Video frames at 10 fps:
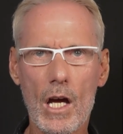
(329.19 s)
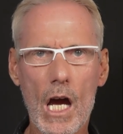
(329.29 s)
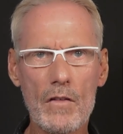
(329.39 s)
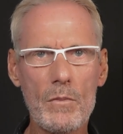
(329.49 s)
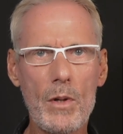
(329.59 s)

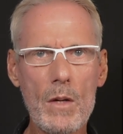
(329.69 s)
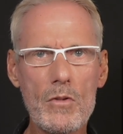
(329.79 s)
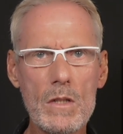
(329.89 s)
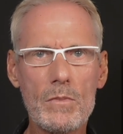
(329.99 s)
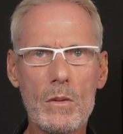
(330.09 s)
However,
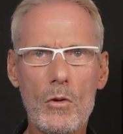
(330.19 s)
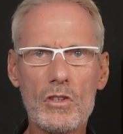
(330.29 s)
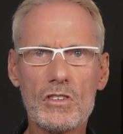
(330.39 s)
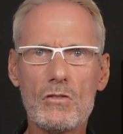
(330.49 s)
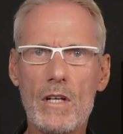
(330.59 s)
berberine
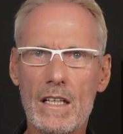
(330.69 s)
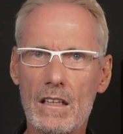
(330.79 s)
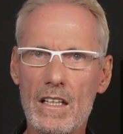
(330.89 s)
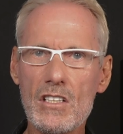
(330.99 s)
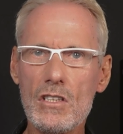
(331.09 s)
promotes the
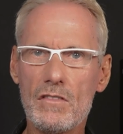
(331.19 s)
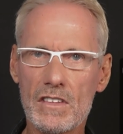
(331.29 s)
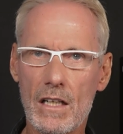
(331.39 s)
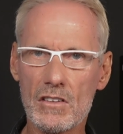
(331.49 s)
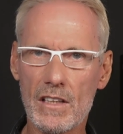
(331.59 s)
regulation of
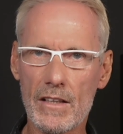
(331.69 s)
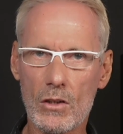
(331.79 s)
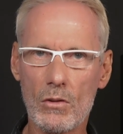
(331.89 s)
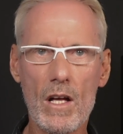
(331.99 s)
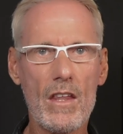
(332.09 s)
cell
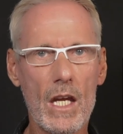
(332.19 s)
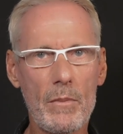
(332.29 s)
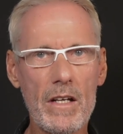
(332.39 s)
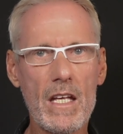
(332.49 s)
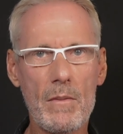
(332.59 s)
cycle,
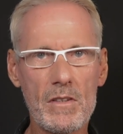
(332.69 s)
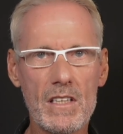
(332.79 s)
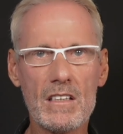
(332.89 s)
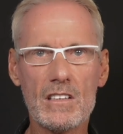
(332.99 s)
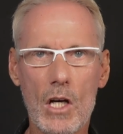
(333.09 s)
thereby
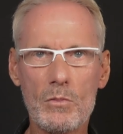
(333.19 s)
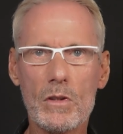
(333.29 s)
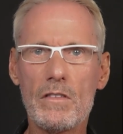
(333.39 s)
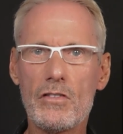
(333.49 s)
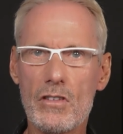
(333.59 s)
inhibiting cell
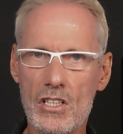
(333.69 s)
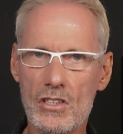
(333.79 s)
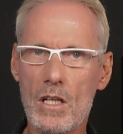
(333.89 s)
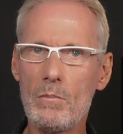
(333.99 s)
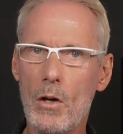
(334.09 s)

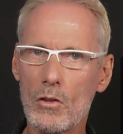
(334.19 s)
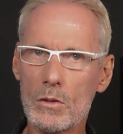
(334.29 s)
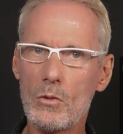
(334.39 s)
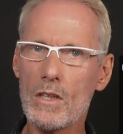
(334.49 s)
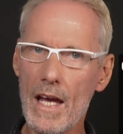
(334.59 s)
proliferation in
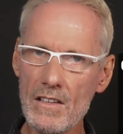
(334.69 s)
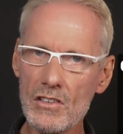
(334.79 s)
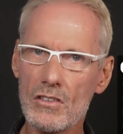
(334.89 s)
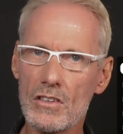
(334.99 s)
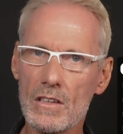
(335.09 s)
multiple
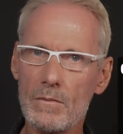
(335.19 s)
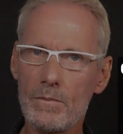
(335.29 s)
cancers.